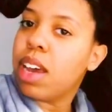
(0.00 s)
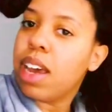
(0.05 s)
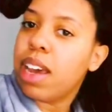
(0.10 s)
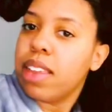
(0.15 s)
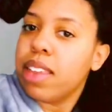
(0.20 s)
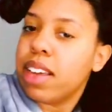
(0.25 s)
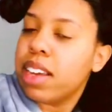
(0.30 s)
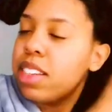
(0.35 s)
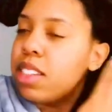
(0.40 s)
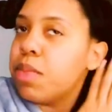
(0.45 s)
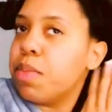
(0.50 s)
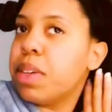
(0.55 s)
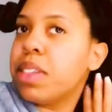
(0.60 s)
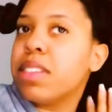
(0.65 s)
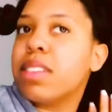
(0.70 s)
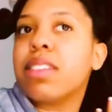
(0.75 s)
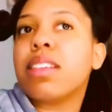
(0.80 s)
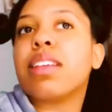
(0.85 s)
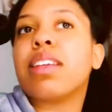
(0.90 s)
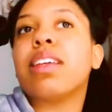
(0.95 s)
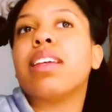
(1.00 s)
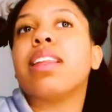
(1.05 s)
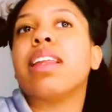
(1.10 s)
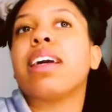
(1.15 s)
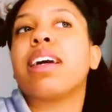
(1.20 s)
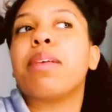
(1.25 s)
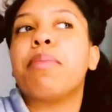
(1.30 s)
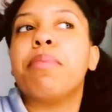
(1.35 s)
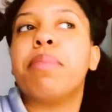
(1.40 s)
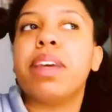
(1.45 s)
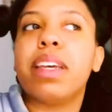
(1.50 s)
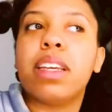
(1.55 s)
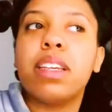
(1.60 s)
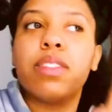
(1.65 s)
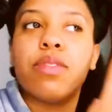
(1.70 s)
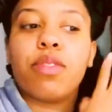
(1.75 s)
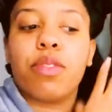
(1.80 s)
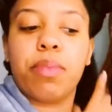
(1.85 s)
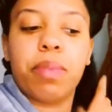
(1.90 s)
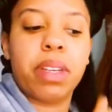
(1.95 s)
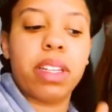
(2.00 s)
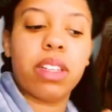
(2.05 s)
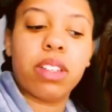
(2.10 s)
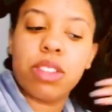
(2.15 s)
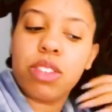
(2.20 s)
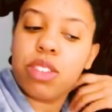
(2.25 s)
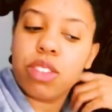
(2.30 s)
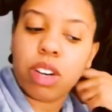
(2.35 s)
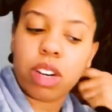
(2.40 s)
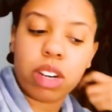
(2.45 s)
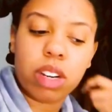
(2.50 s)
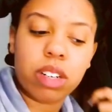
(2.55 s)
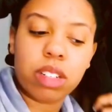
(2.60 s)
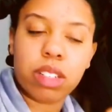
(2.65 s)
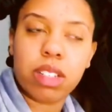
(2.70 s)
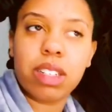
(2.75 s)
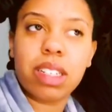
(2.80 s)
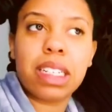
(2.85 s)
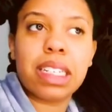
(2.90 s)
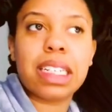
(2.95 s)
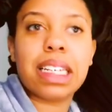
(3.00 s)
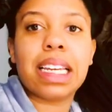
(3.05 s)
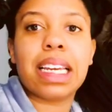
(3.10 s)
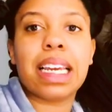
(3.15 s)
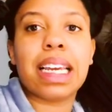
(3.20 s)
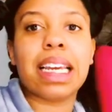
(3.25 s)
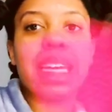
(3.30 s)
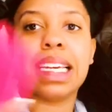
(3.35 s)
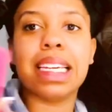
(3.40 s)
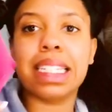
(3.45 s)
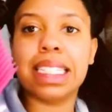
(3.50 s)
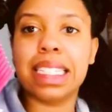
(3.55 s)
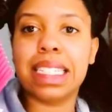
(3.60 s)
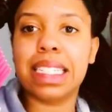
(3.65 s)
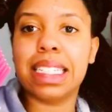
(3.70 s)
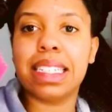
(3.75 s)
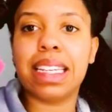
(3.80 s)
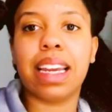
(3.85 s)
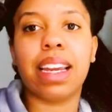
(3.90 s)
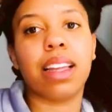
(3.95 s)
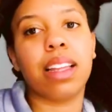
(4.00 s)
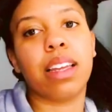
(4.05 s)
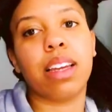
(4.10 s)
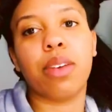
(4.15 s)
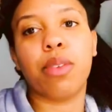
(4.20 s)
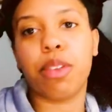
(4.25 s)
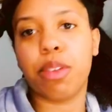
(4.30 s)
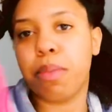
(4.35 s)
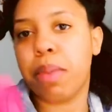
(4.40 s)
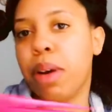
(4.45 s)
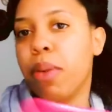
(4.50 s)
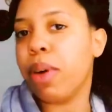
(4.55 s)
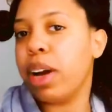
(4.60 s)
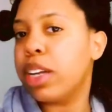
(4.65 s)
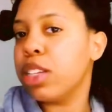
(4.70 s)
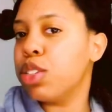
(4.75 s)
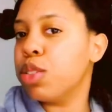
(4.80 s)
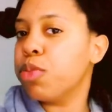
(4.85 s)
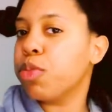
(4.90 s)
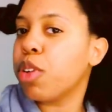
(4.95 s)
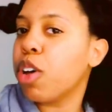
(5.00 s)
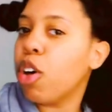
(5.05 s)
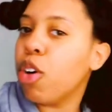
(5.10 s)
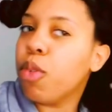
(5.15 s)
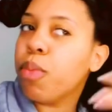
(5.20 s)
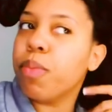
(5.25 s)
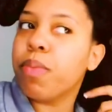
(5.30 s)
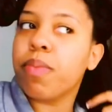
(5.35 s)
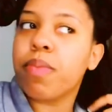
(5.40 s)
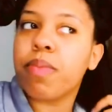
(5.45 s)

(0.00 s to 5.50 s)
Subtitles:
And that is basically like a base for me to start detangling with my white tooth comb.